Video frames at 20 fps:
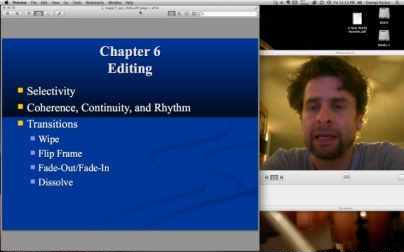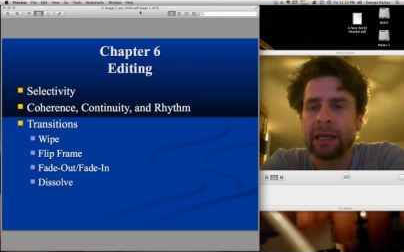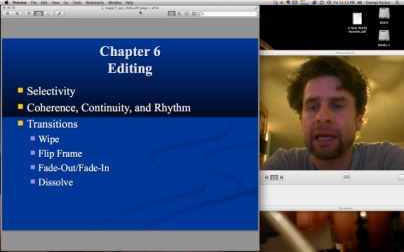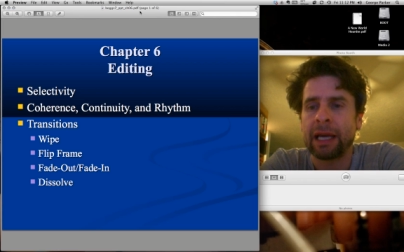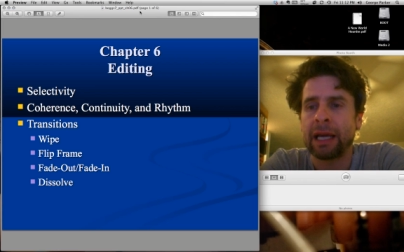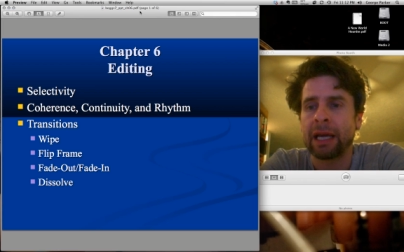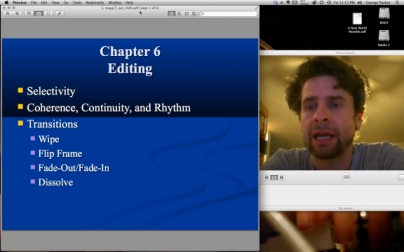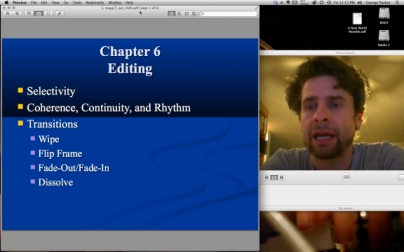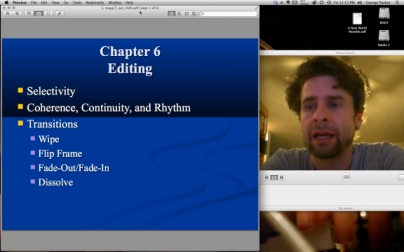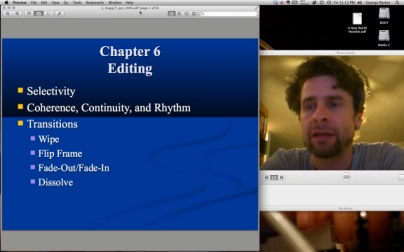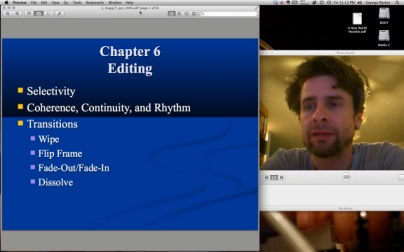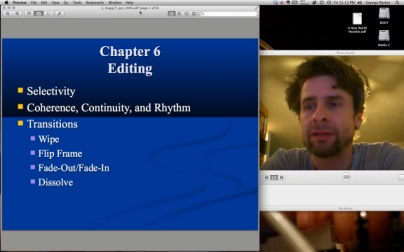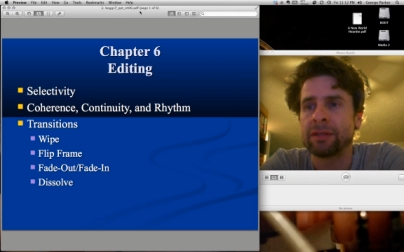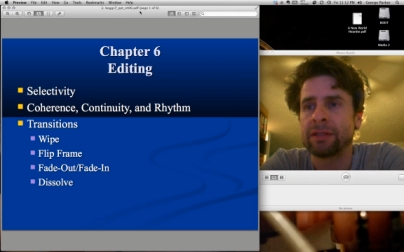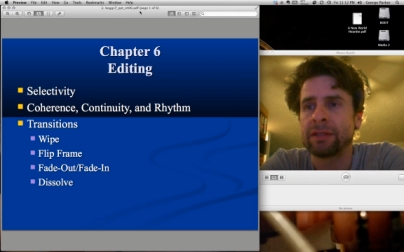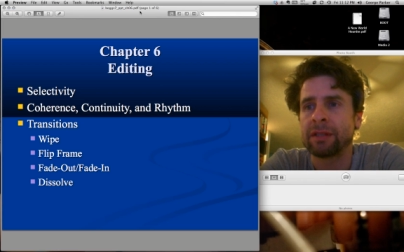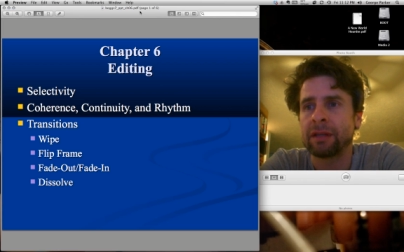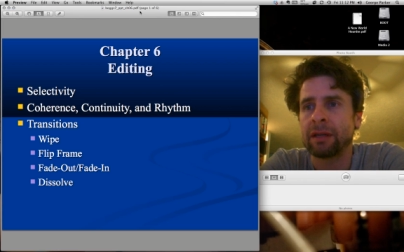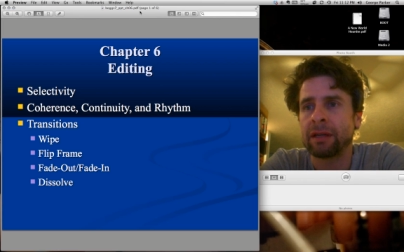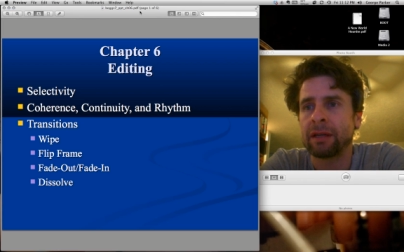
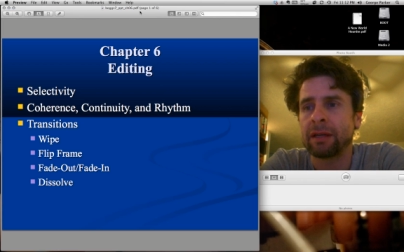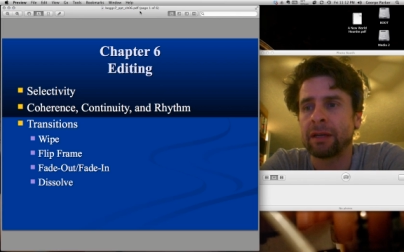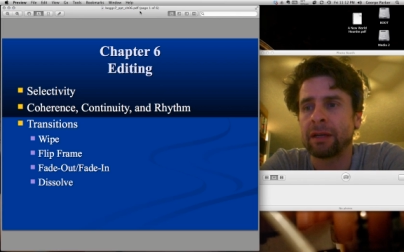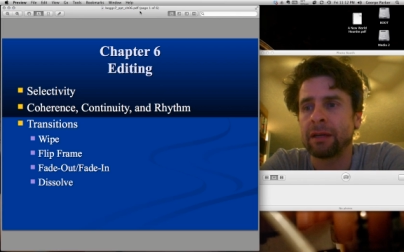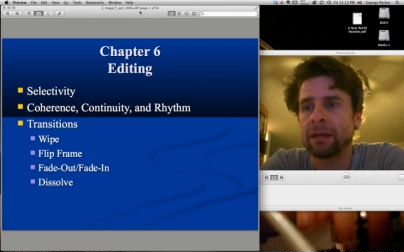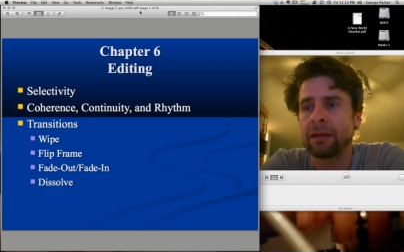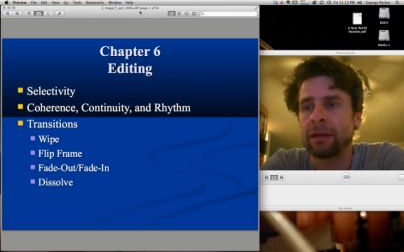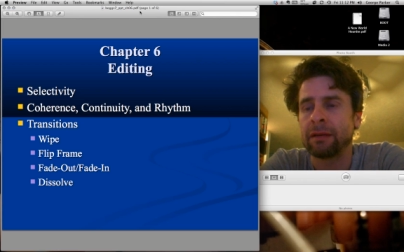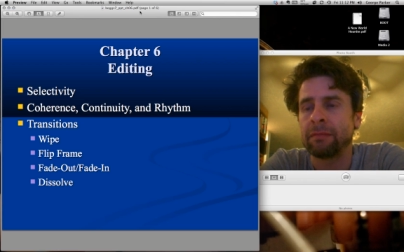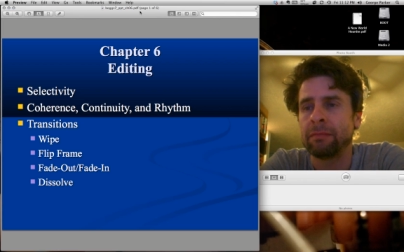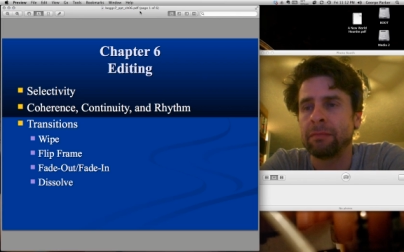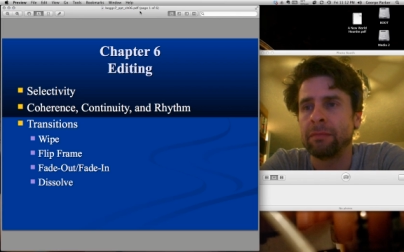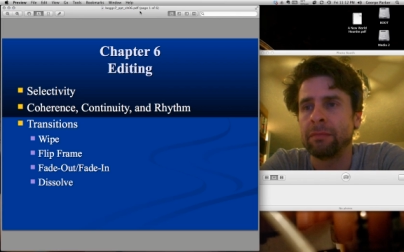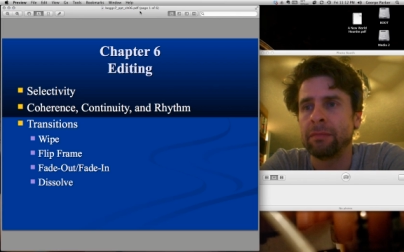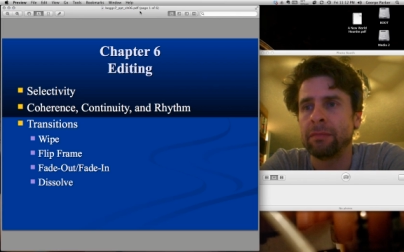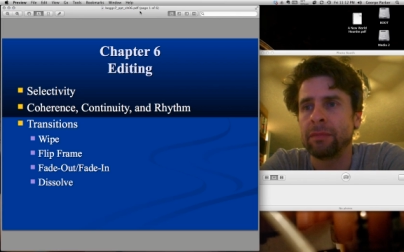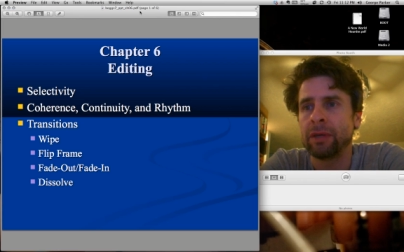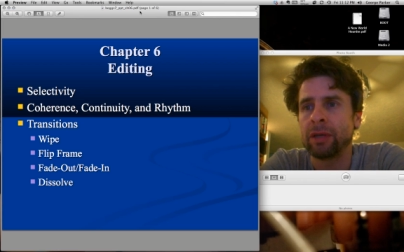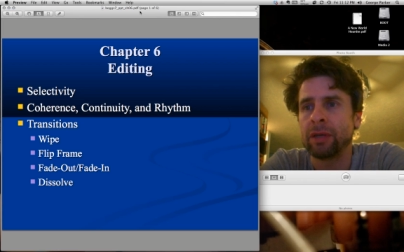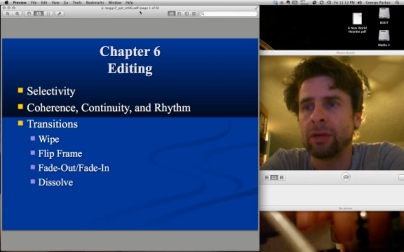And,
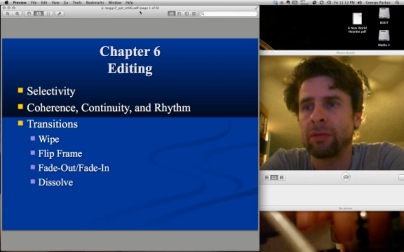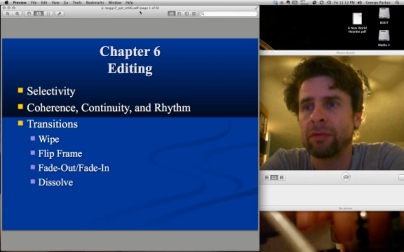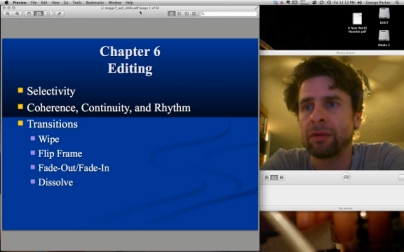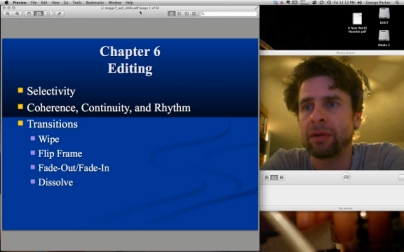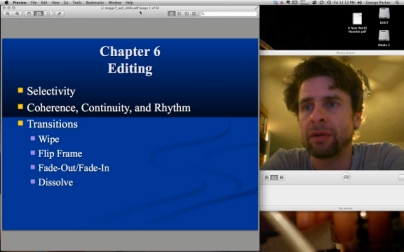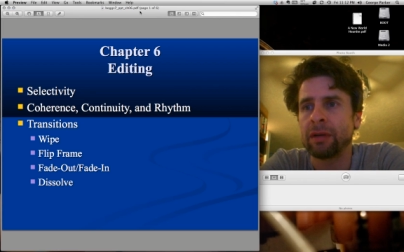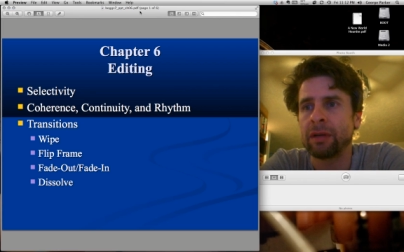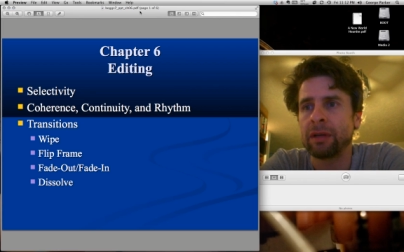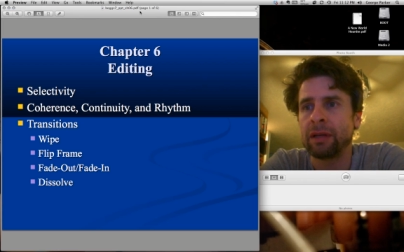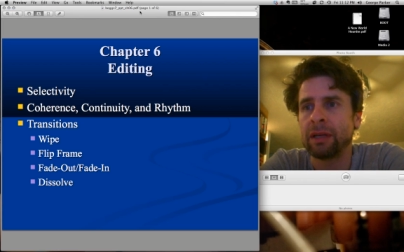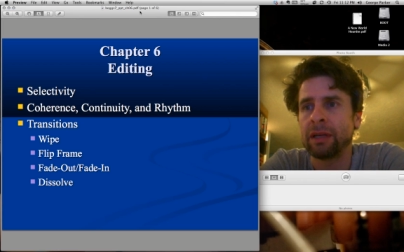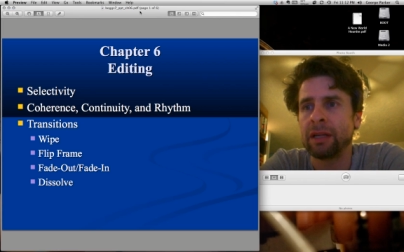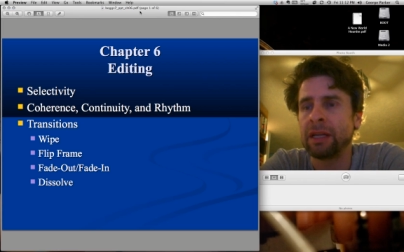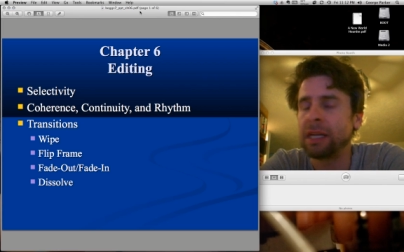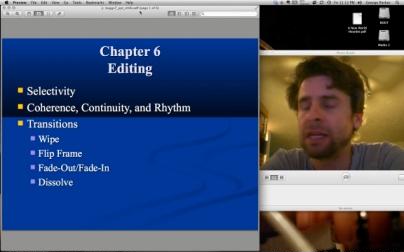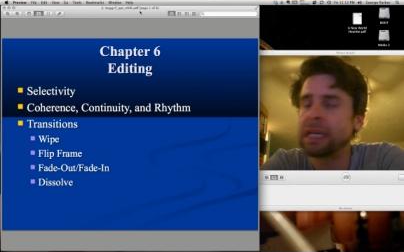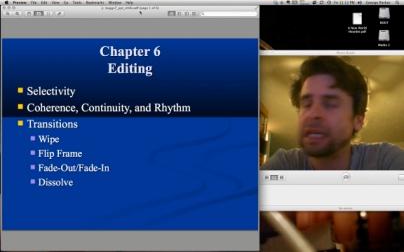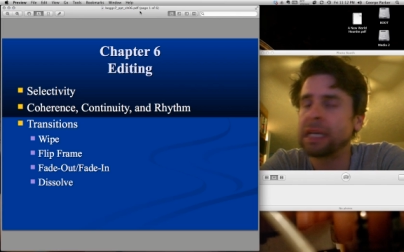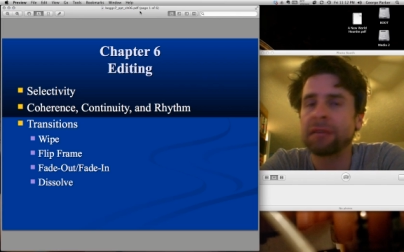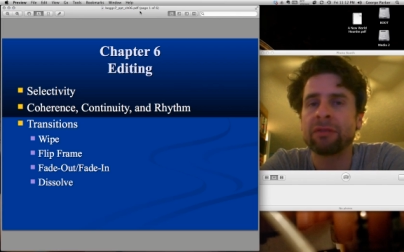in
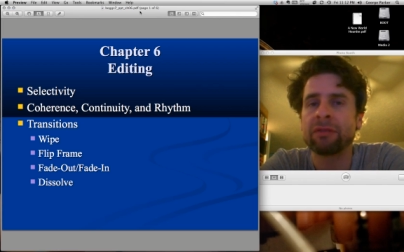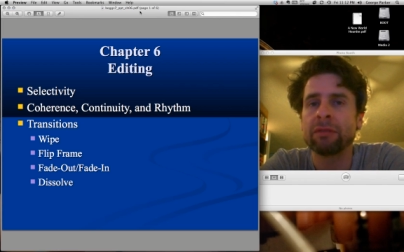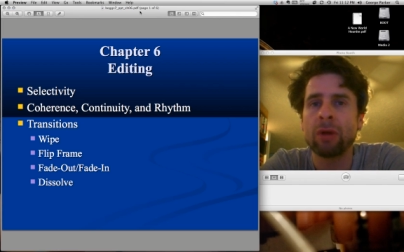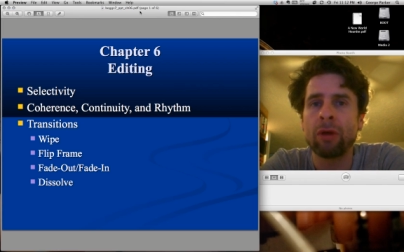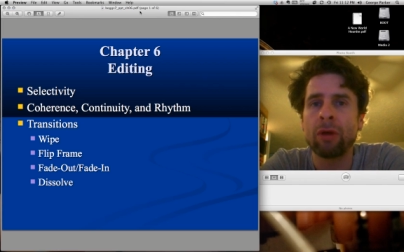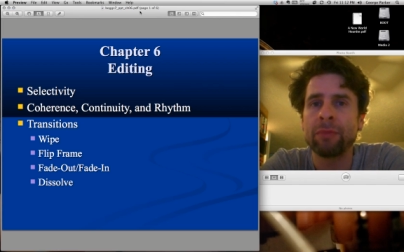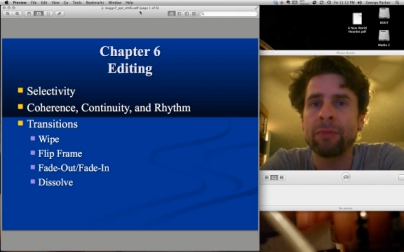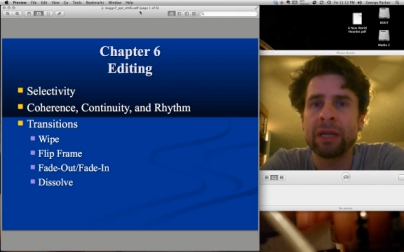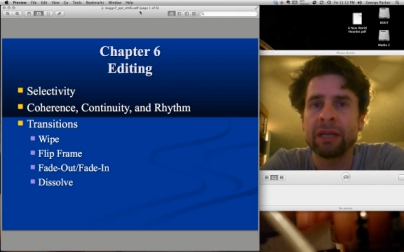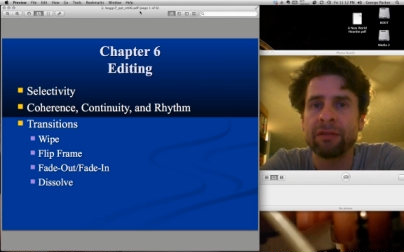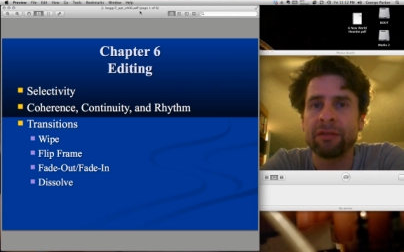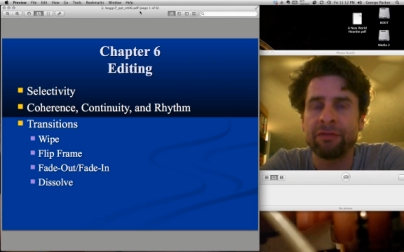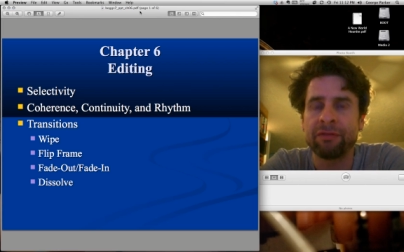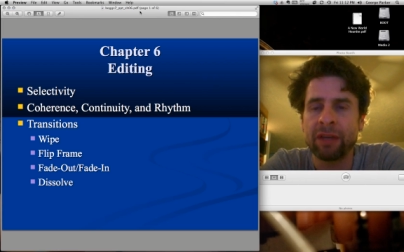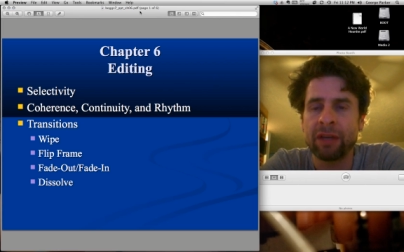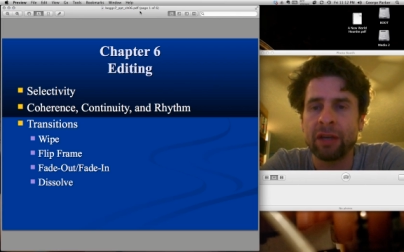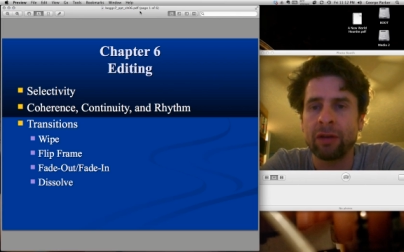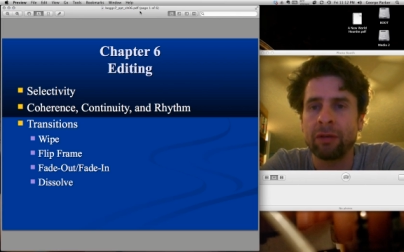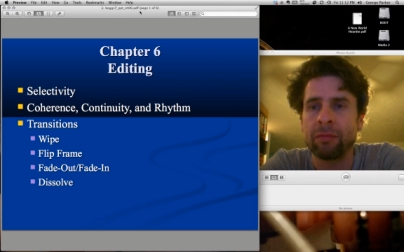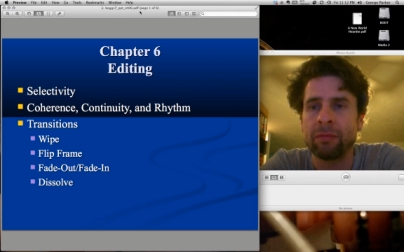any given moment in a
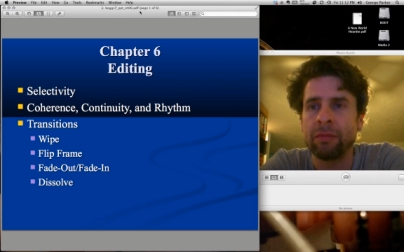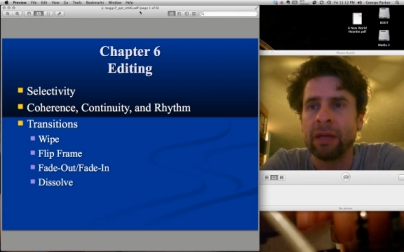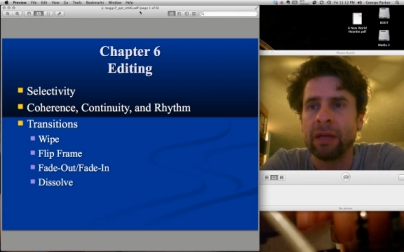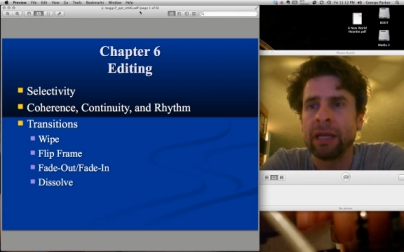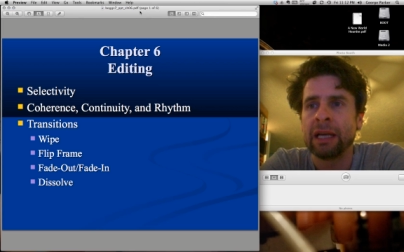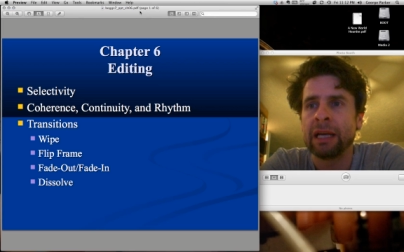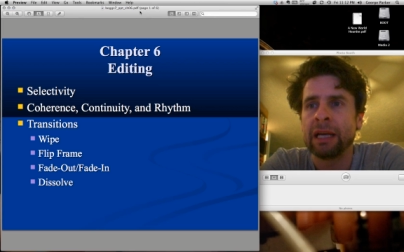film,